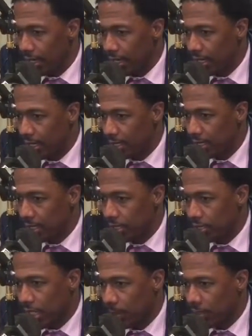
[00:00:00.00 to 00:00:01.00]
in this
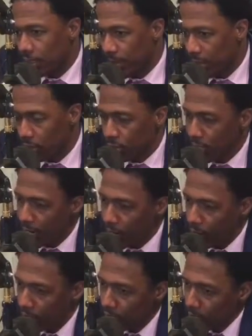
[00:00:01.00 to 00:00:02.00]
entertainment space. So
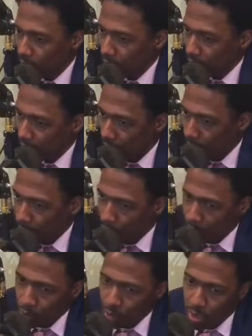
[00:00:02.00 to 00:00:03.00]
now it's my job, my
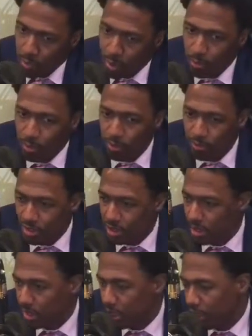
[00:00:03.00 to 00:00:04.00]
duty, and my privilege
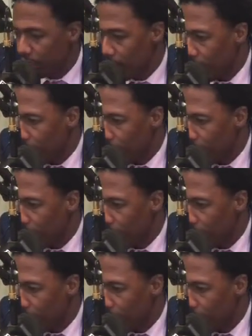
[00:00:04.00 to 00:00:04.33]
to give